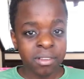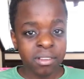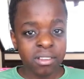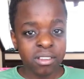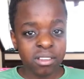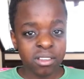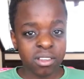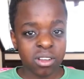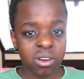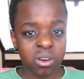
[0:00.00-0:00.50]

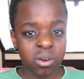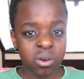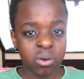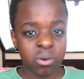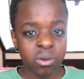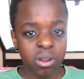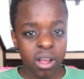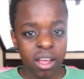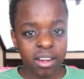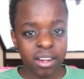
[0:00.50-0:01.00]

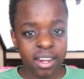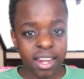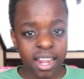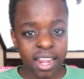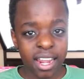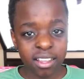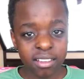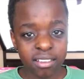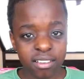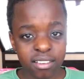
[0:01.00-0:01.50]
So
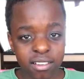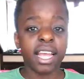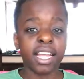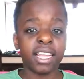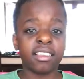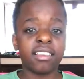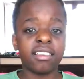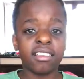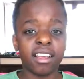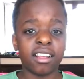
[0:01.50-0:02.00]
next,
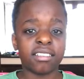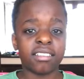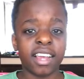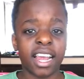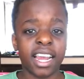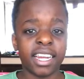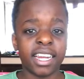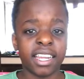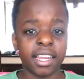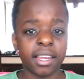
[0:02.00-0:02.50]
it's Touch
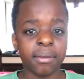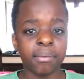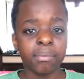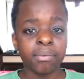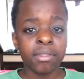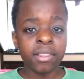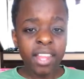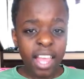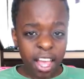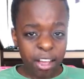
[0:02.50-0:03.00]
ID.
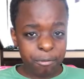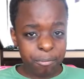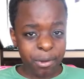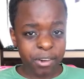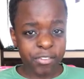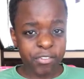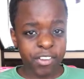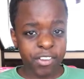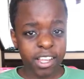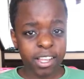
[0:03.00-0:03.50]
There have
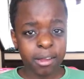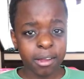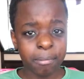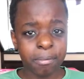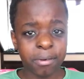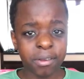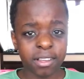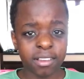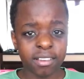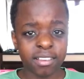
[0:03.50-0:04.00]
been
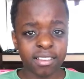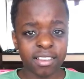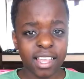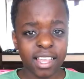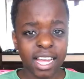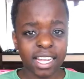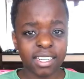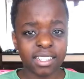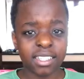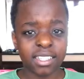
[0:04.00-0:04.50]
fingerprint
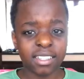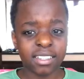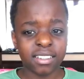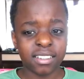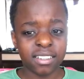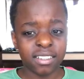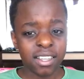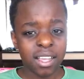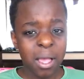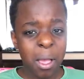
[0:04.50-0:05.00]

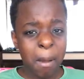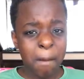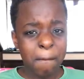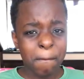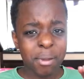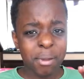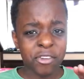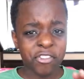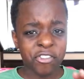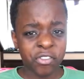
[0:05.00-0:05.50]
scanners
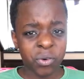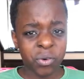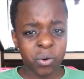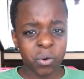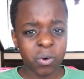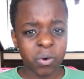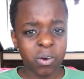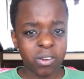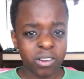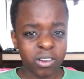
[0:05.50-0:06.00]

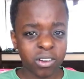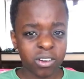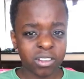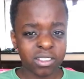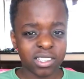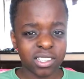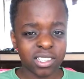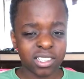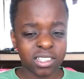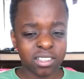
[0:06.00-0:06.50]
before, uh,
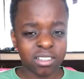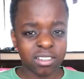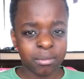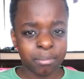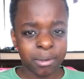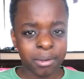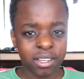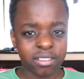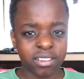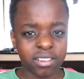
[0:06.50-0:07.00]

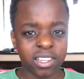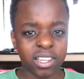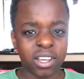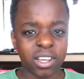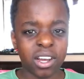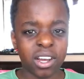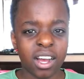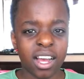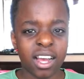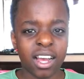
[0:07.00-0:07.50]

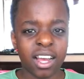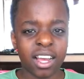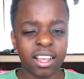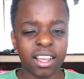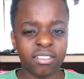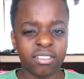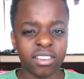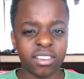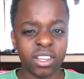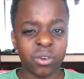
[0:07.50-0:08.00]
especially
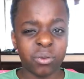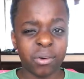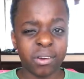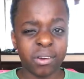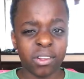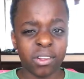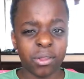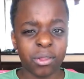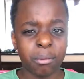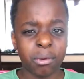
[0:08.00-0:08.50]
I've seen one
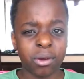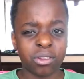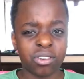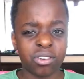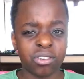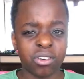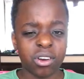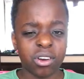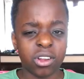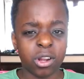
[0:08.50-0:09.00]
on the
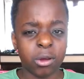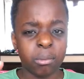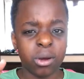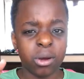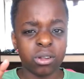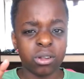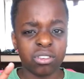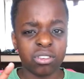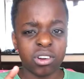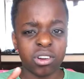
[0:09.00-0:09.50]
motor on a
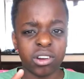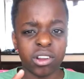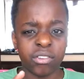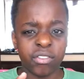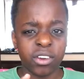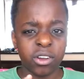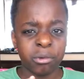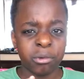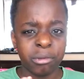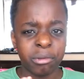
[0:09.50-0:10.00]
Motorola
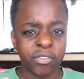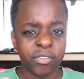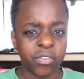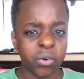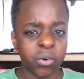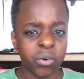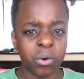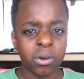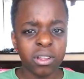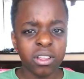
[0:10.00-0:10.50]
phone
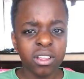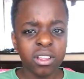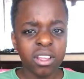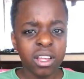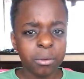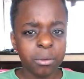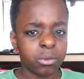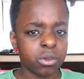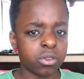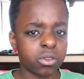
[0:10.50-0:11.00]
before.
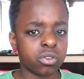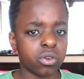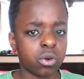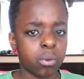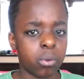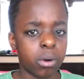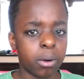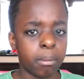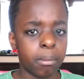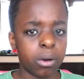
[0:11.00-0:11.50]
Not sure
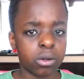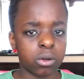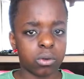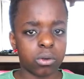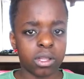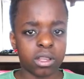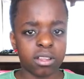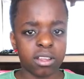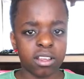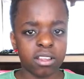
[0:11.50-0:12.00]
what model
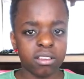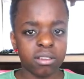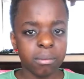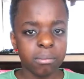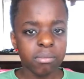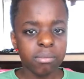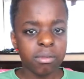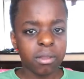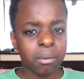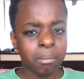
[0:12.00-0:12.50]
it is,
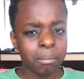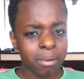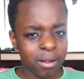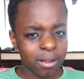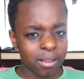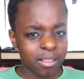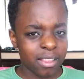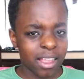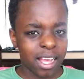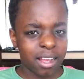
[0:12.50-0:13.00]

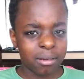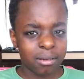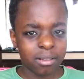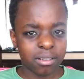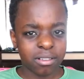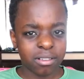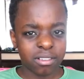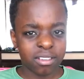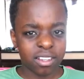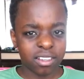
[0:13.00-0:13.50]
but that
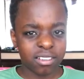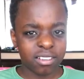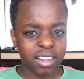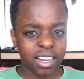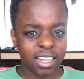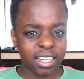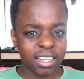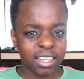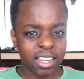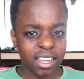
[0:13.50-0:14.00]
Touch
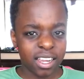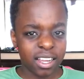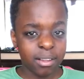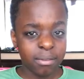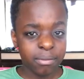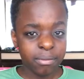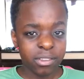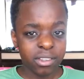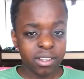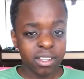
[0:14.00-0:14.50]
ID
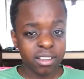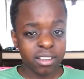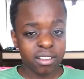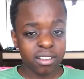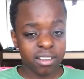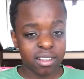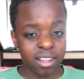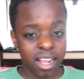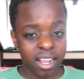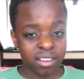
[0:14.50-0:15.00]

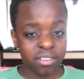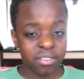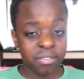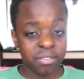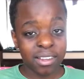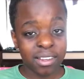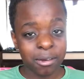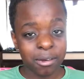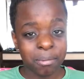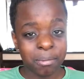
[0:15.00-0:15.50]
slash
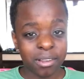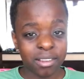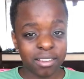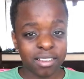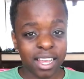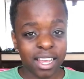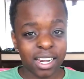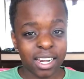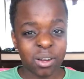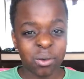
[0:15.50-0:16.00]
fingerprint
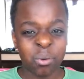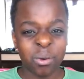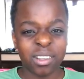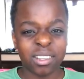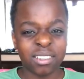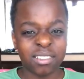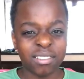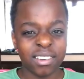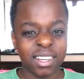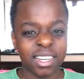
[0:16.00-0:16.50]
scanner
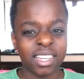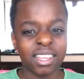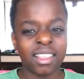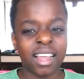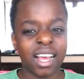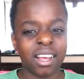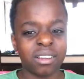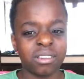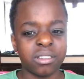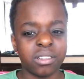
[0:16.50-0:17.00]
wasn't really
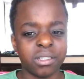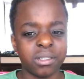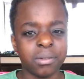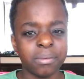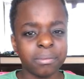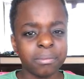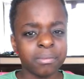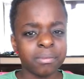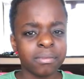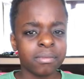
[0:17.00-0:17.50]
that good.
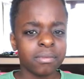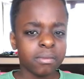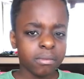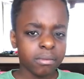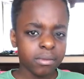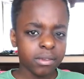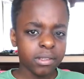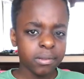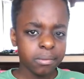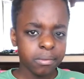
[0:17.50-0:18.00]

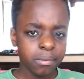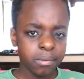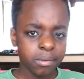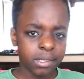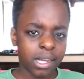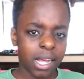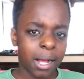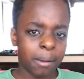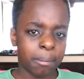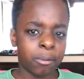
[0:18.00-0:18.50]

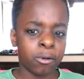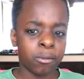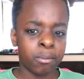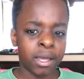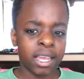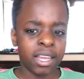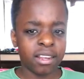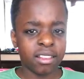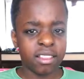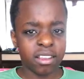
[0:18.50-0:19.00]
Apple
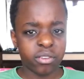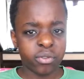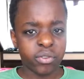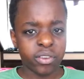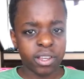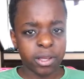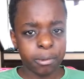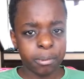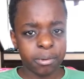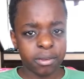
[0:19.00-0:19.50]
made this
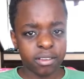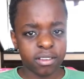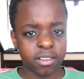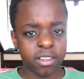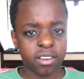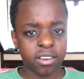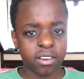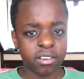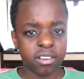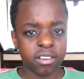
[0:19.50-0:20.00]
fingerprint
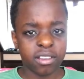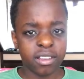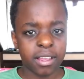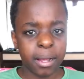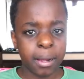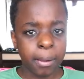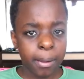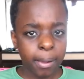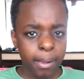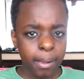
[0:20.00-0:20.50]

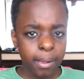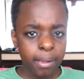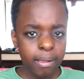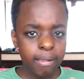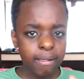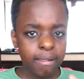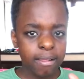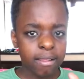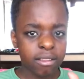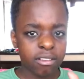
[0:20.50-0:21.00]
security
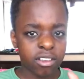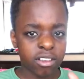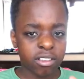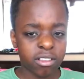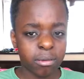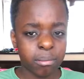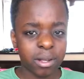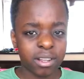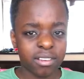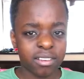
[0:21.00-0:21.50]
just
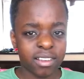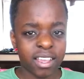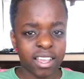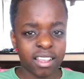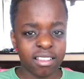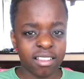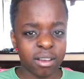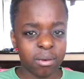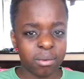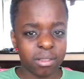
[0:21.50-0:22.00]
much
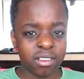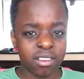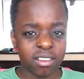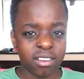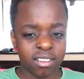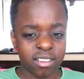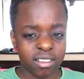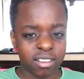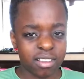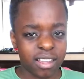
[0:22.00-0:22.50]
easier with
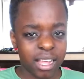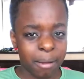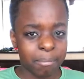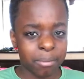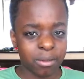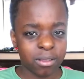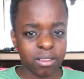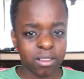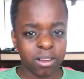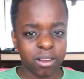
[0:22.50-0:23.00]
just a tap
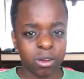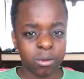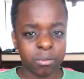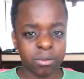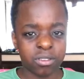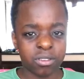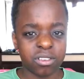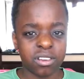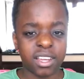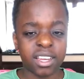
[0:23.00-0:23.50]
on the home
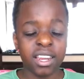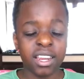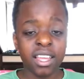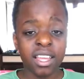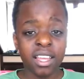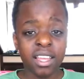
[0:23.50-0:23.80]
screen.